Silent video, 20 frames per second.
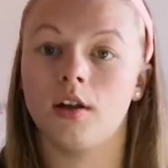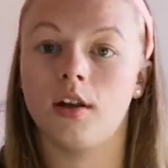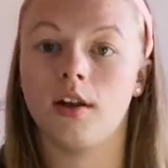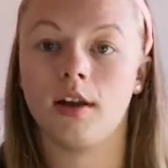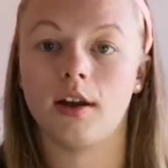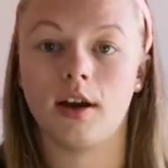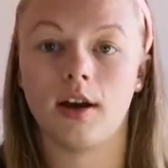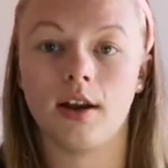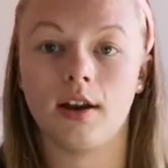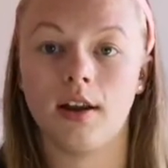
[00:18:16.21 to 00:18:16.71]

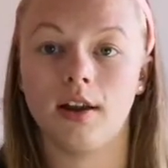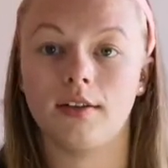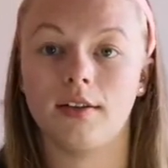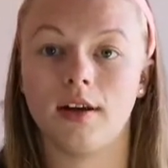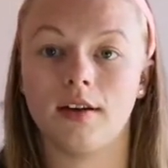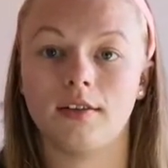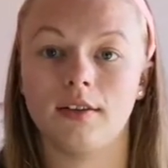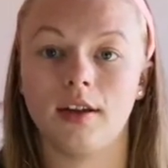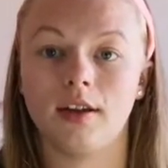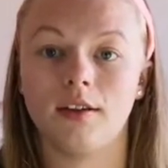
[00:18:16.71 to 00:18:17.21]
like anything like
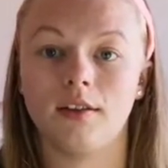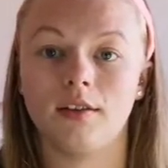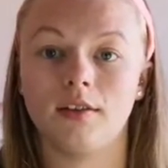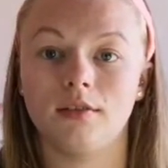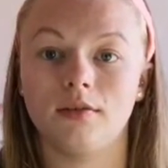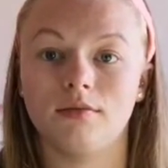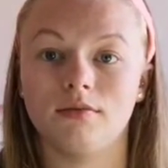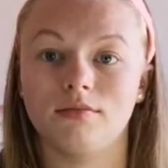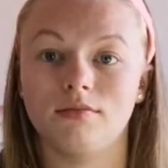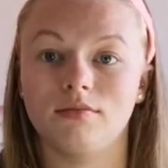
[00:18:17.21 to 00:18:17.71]
that, then
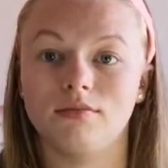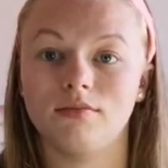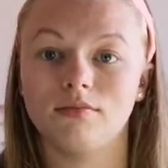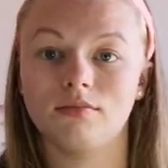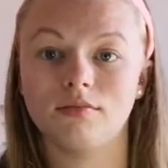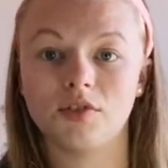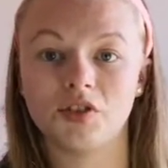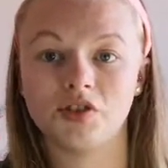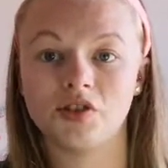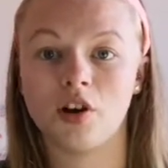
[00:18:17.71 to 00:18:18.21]

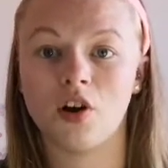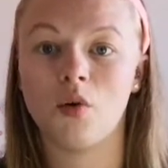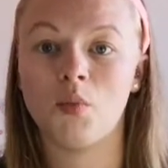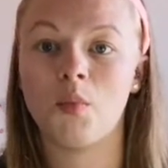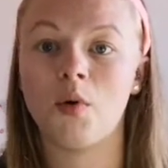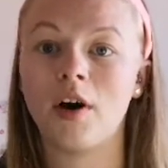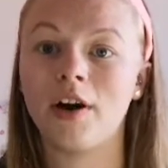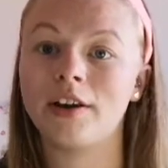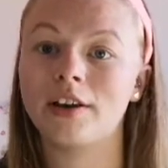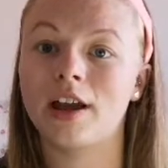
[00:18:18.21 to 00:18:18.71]
there's no
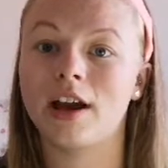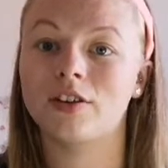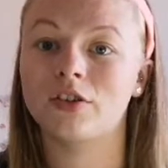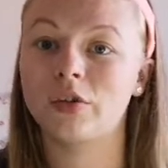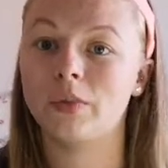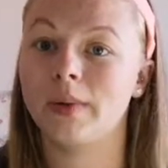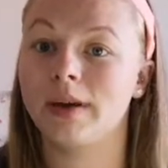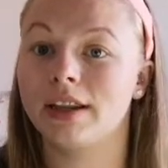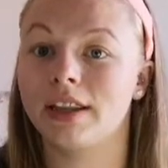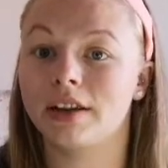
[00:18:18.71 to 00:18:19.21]
point
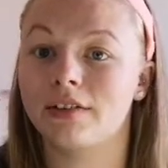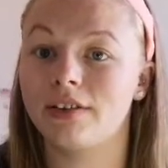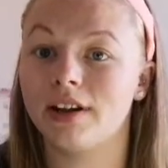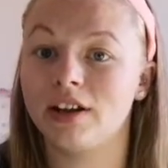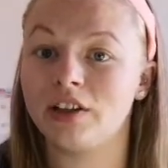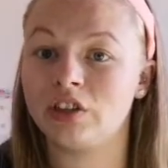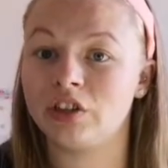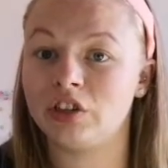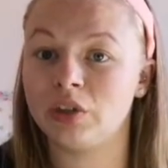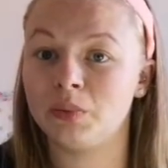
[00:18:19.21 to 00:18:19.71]
actually being in a
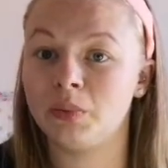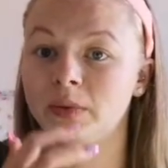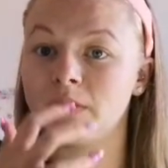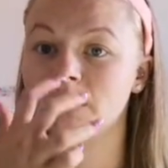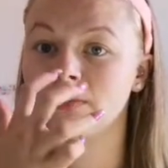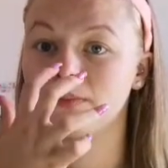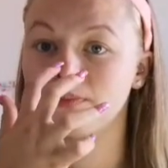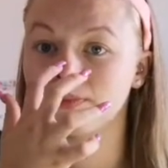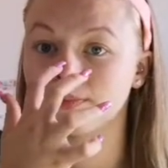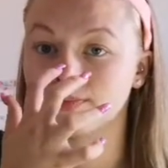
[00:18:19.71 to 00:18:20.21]
relationship
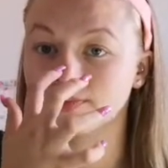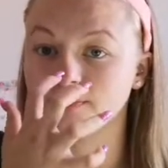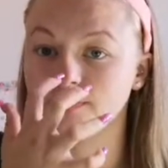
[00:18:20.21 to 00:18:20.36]
with them.